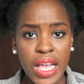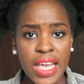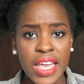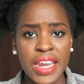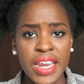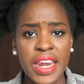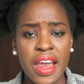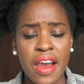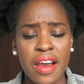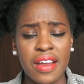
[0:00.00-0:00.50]

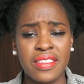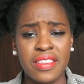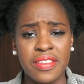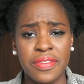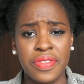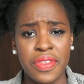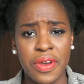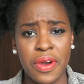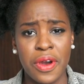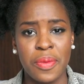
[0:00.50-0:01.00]
In
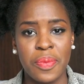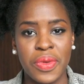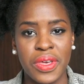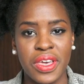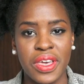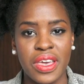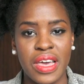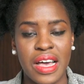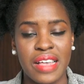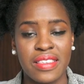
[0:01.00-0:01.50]
narrative
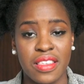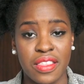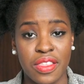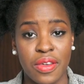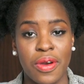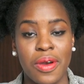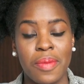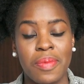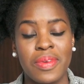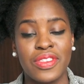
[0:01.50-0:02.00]
therapy, as a
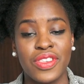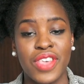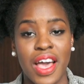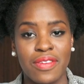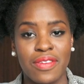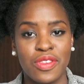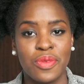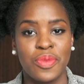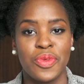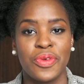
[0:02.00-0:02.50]
therapist, you
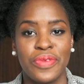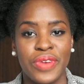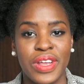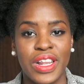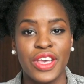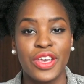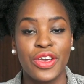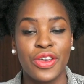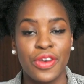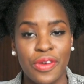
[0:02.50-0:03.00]
have to be
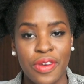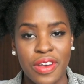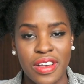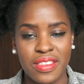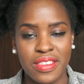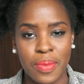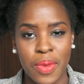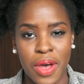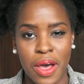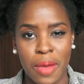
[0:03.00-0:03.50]
really
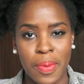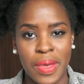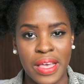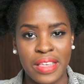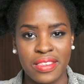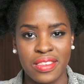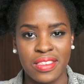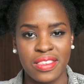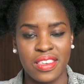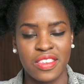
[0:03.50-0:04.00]
curious about a
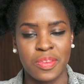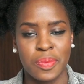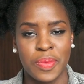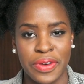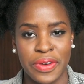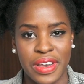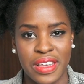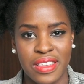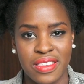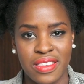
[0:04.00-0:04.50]
person's
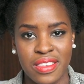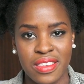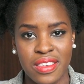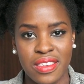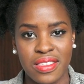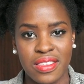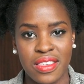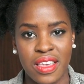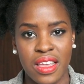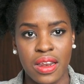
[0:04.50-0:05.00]

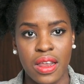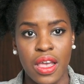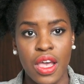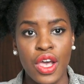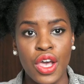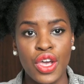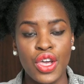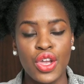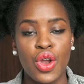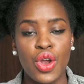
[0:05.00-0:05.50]
experiences and,
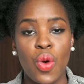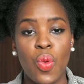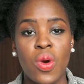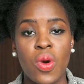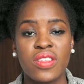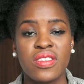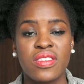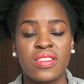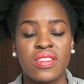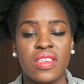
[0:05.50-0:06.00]
you know,
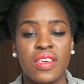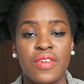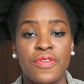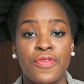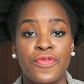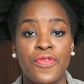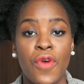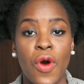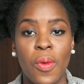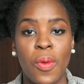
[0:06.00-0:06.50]
what's
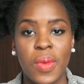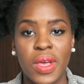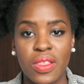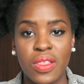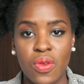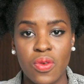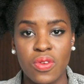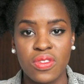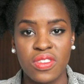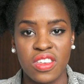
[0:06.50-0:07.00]
informing
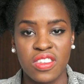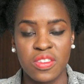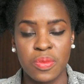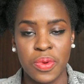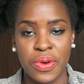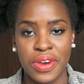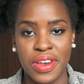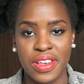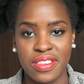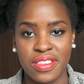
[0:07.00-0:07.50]
those
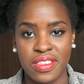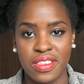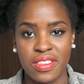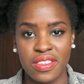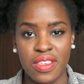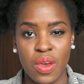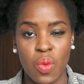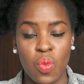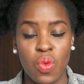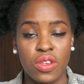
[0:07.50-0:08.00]

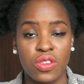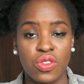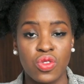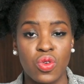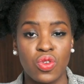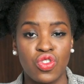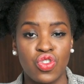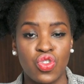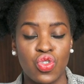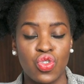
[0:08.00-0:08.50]
experiences and what
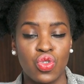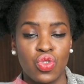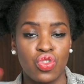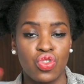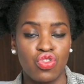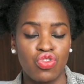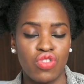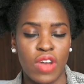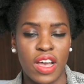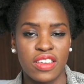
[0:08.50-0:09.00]
social
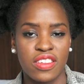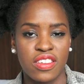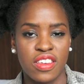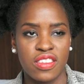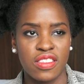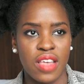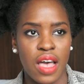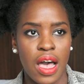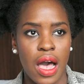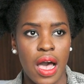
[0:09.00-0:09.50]

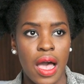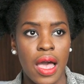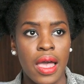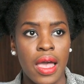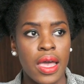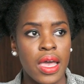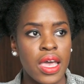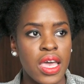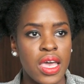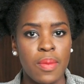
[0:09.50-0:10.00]
structures are
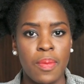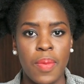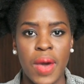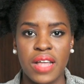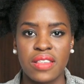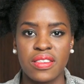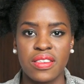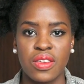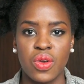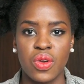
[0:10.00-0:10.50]

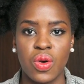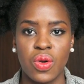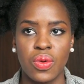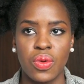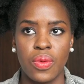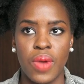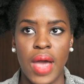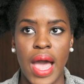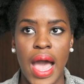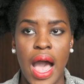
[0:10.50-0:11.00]
impacting
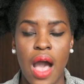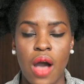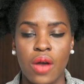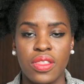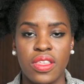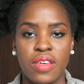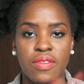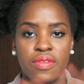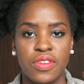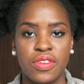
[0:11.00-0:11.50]
on how
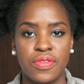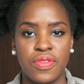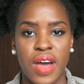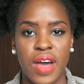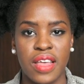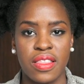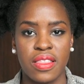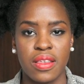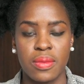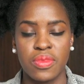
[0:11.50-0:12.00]
they've
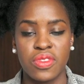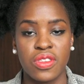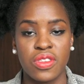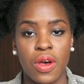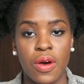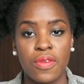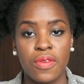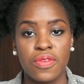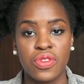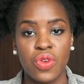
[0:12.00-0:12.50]
defined
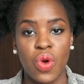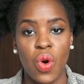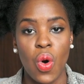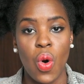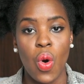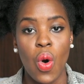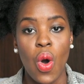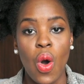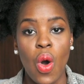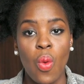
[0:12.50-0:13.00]
themselves,
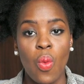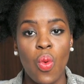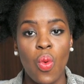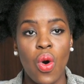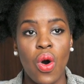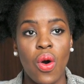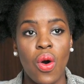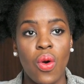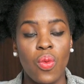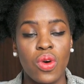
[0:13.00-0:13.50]
or
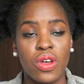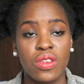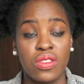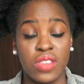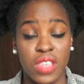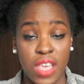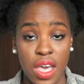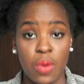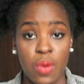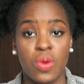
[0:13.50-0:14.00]

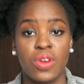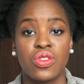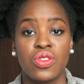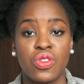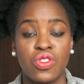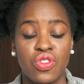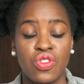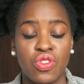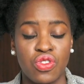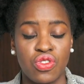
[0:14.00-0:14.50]
what
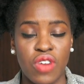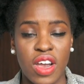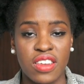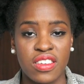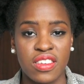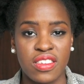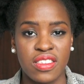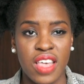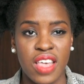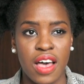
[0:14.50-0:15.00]
social
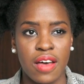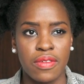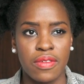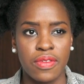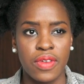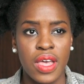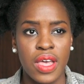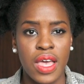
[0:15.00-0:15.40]
structures have